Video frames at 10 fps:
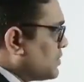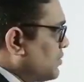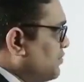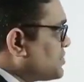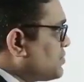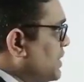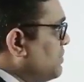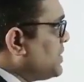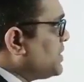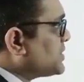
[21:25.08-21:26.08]
which will
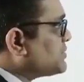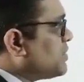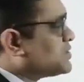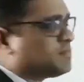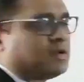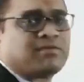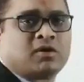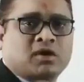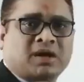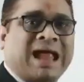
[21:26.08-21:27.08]
be responsible
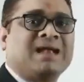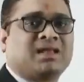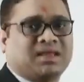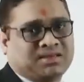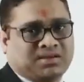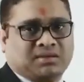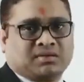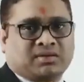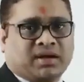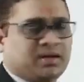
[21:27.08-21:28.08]
for anti-aging,
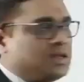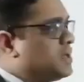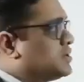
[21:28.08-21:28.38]
right?